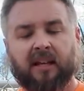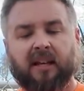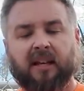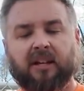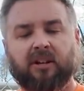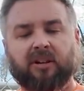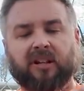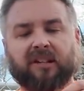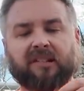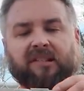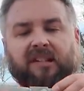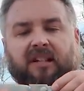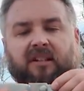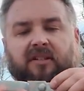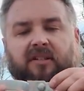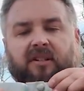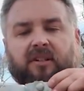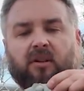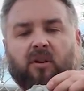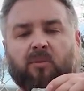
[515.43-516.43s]
And you can see
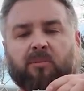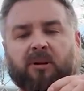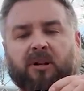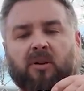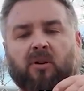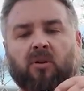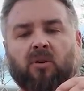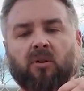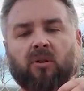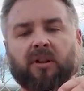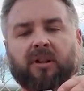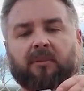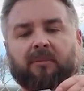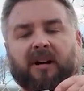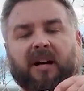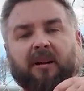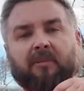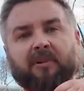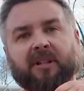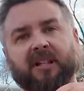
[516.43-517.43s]
there's an open hole in the
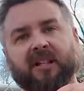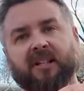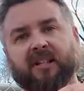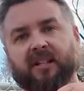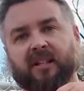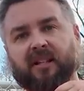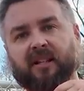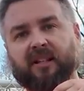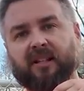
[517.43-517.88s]
bottom of this.